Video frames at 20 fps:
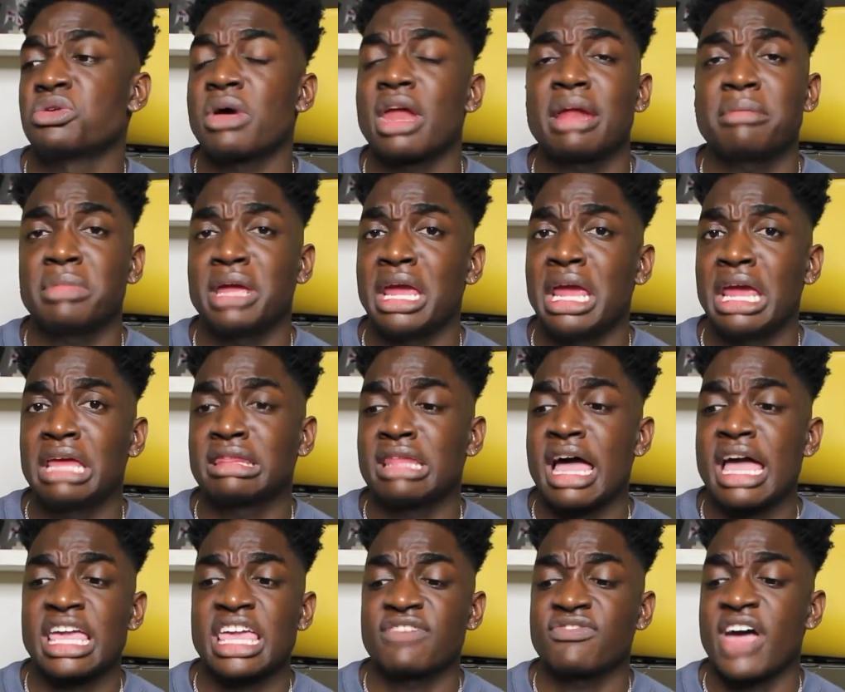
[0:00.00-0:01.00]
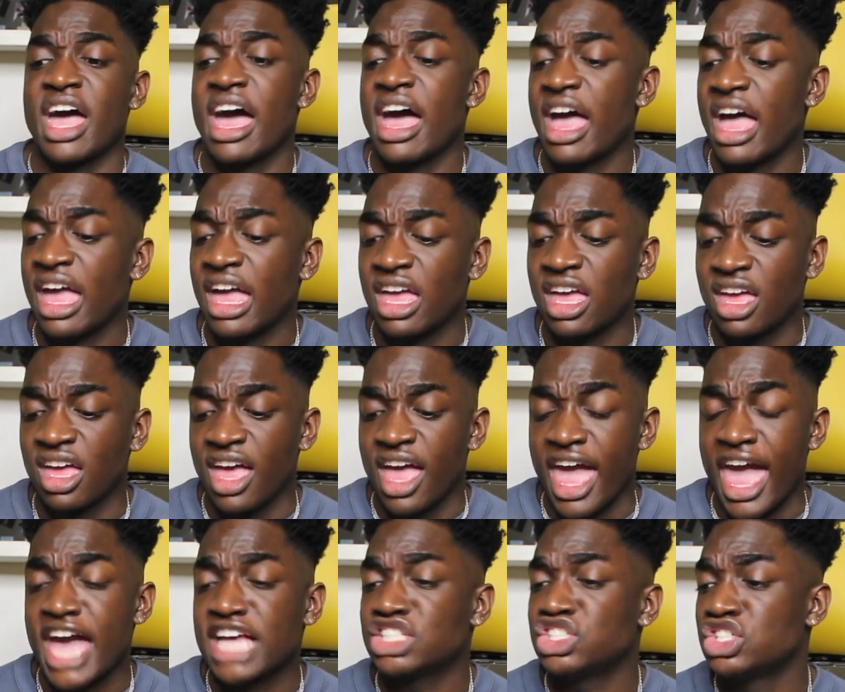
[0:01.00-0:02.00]
You know what I mean? Like, if I
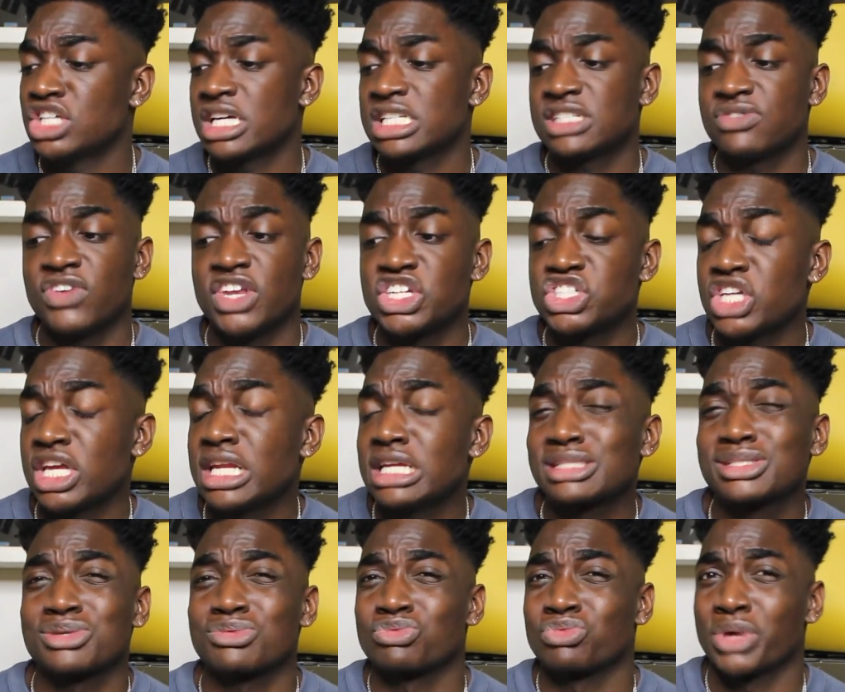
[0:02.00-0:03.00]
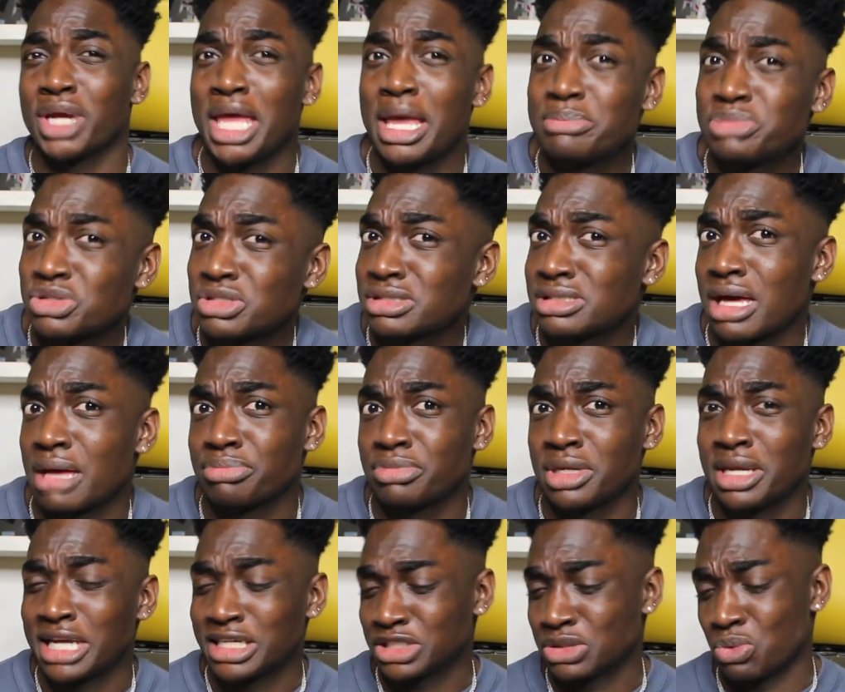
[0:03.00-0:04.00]
had just finished eating some ribs or
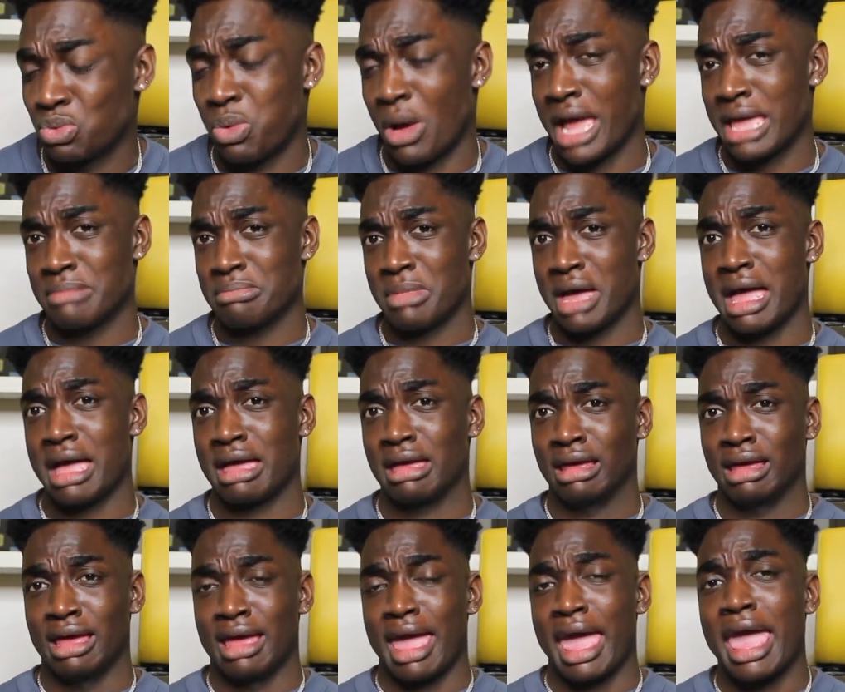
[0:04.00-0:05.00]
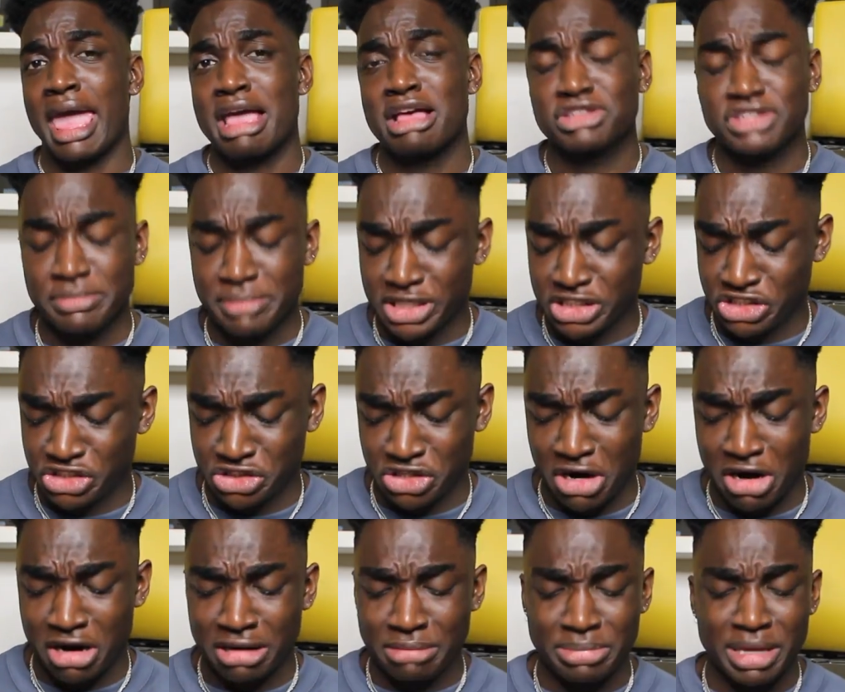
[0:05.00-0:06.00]
something, I just wipe my hands on my
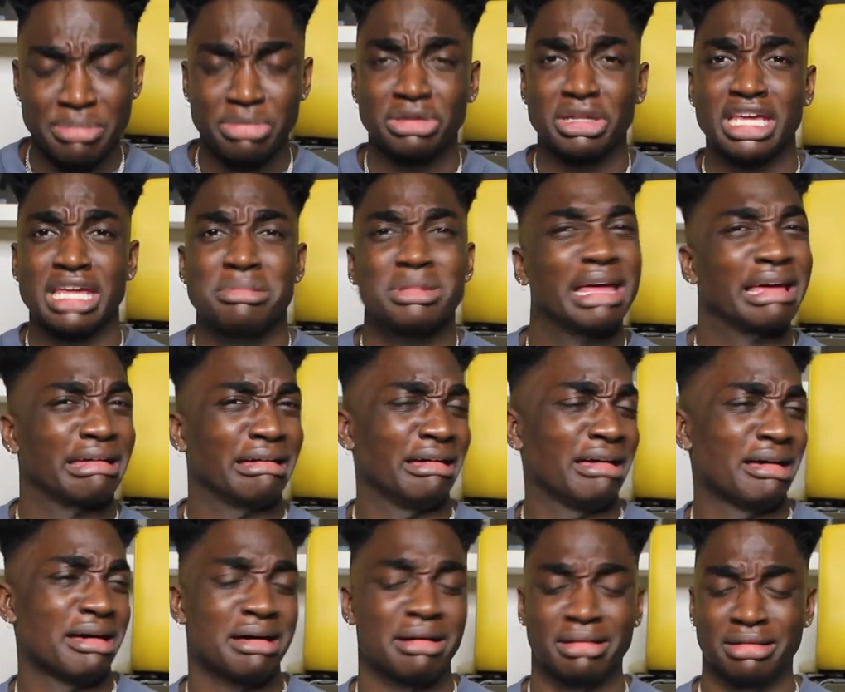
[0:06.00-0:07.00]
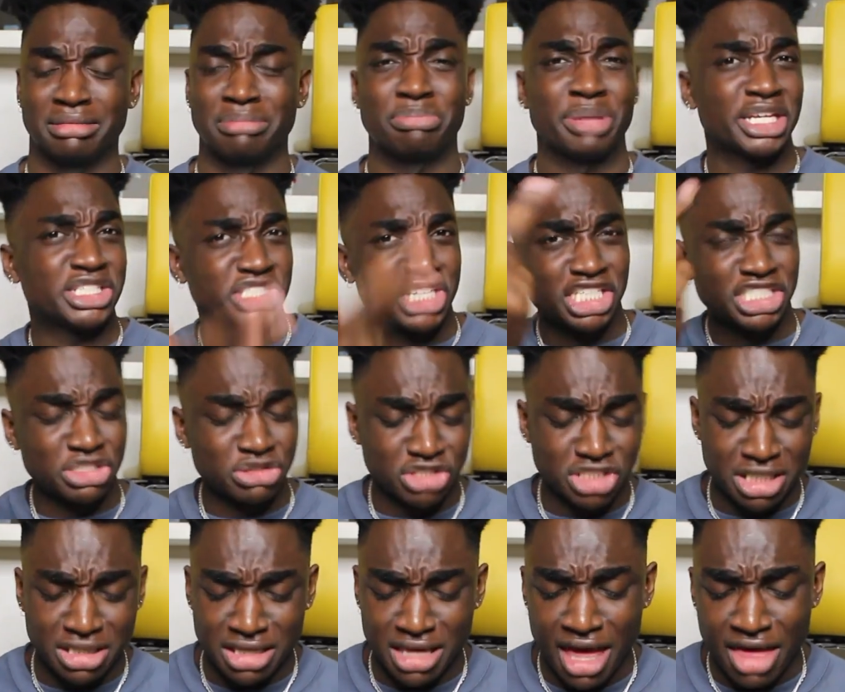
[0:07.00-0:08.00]
shirt and people looking like, bitch, get your
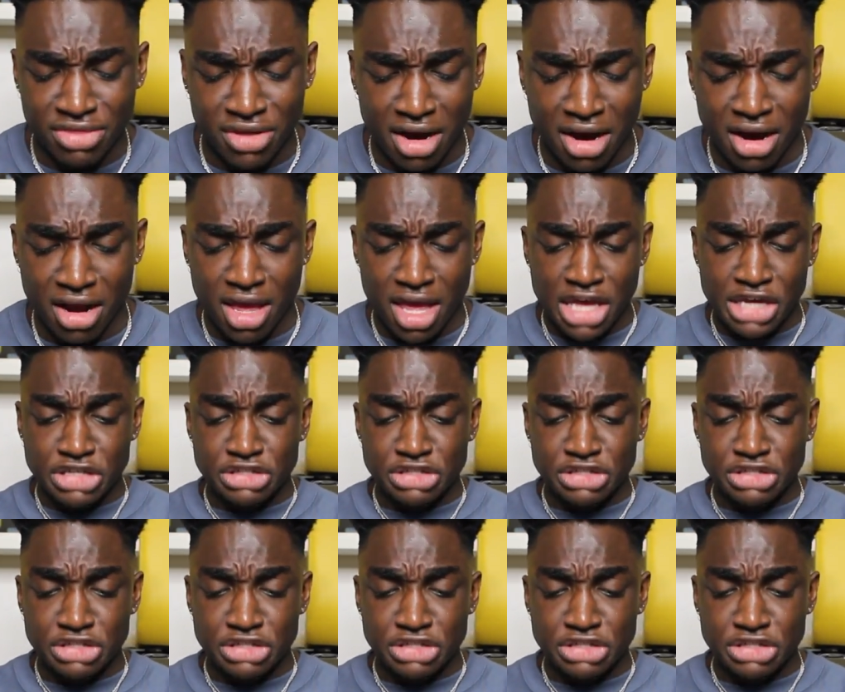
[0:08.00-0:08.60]
shit together.